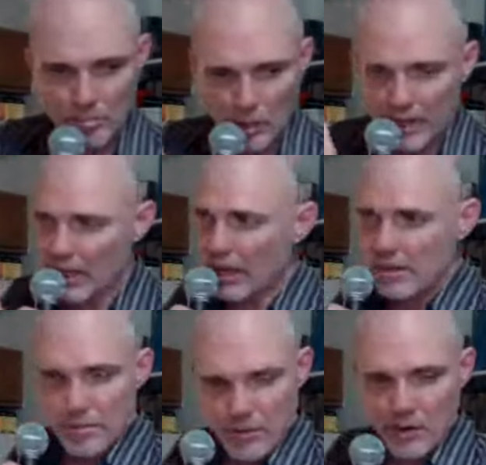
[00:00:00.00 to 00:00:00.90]
Break out of
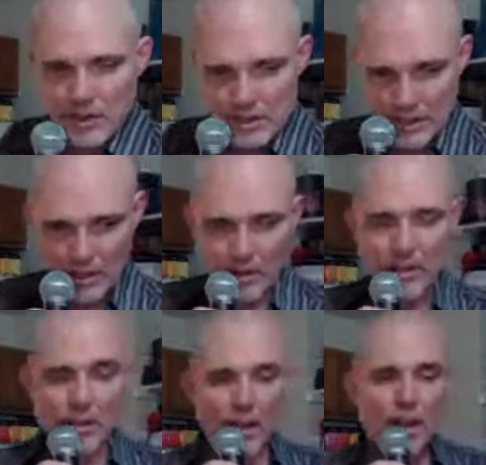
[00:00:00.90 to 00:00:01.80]
the fairy tale
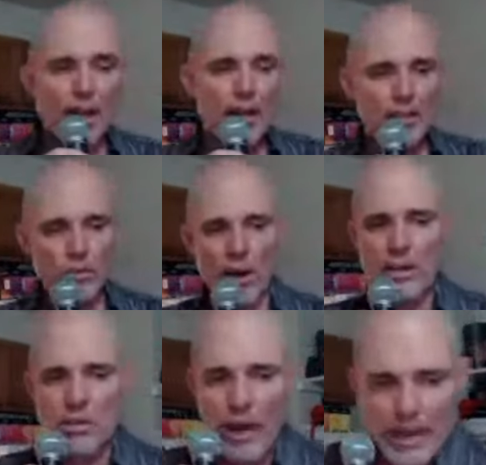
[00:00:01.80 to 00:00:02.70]
and try to
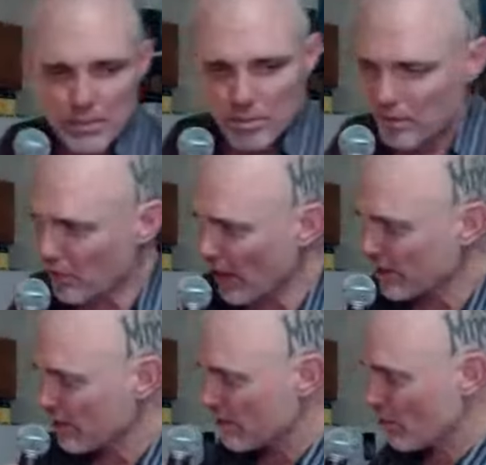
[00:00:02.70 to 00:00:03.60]
grasp the
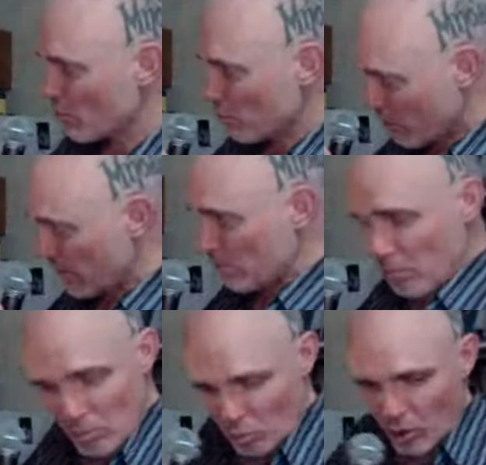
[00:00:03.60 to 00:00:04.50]
fact that there were
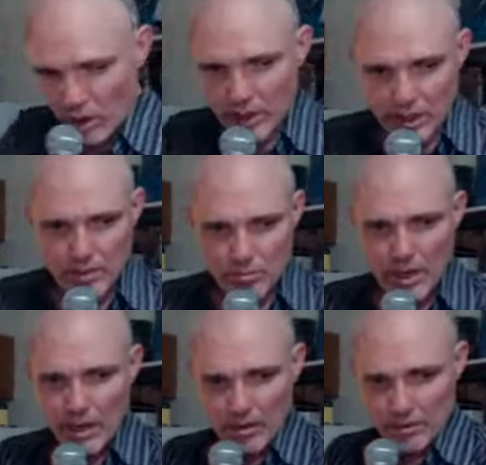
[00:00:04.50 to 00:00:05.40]
people walking
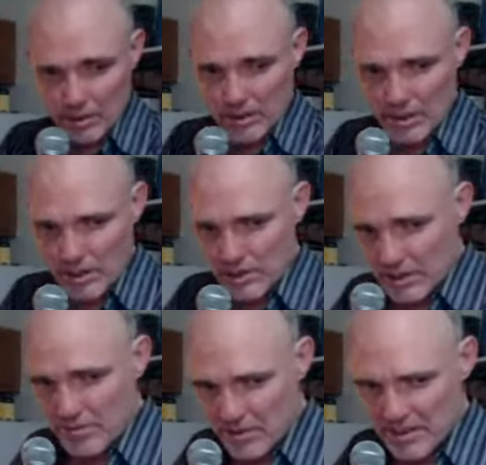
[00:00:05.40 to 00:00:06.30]
around in their
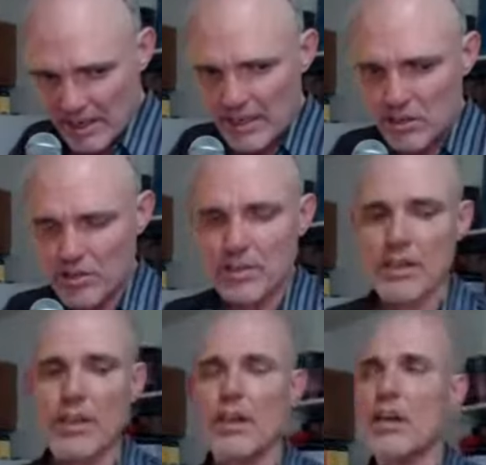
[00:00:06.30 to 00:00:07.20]
civilization
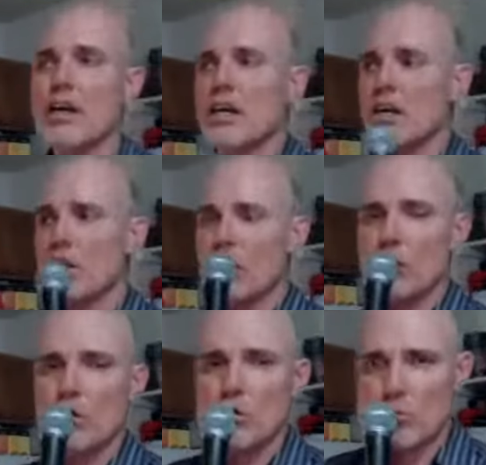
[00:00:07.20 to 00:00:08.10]

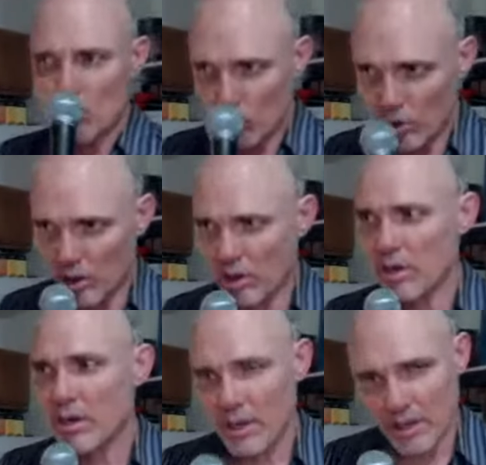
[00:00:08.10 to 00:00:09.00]
who
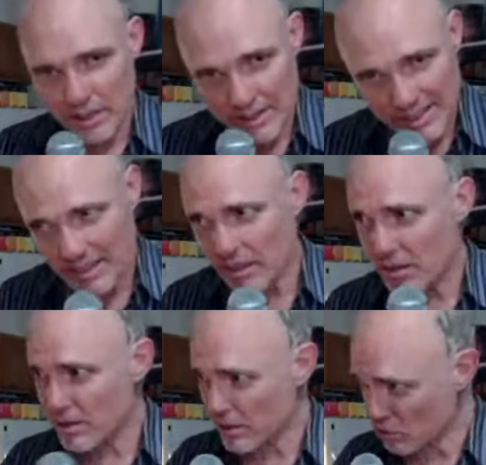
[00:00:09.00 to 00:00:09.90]
were
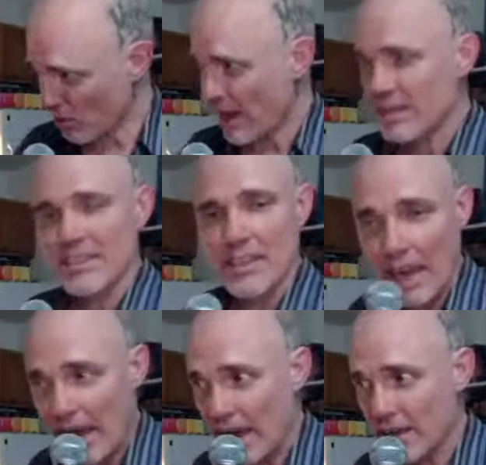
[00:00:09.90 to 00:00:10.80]
considered, addressed
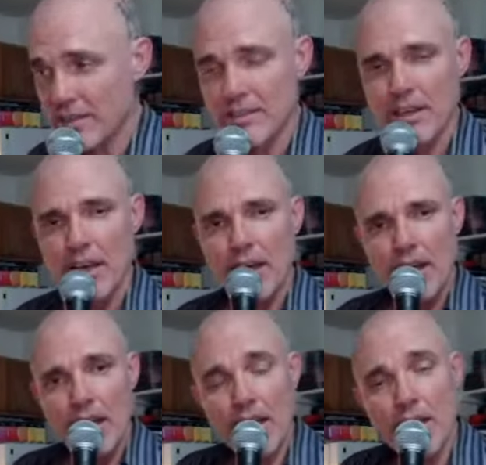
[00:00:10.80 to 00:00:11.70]
as,
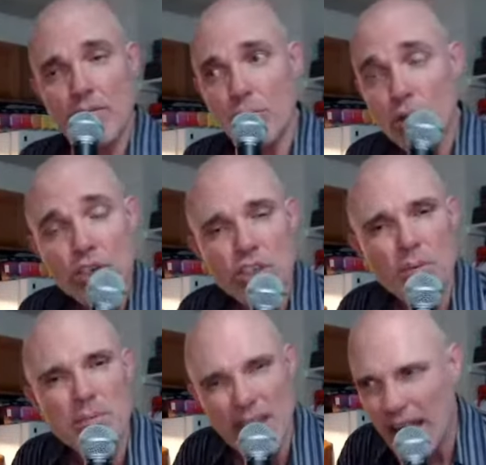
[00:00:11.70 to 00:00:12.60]
and
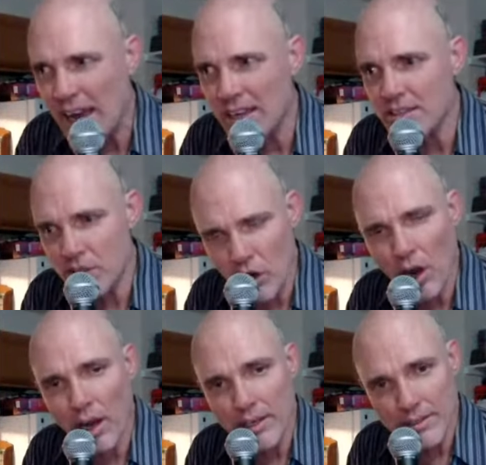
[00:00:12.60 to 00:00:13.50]
worshipped as
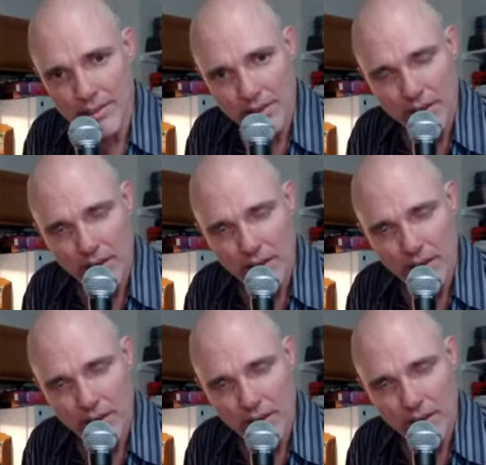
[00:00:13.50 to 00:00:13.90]
gods.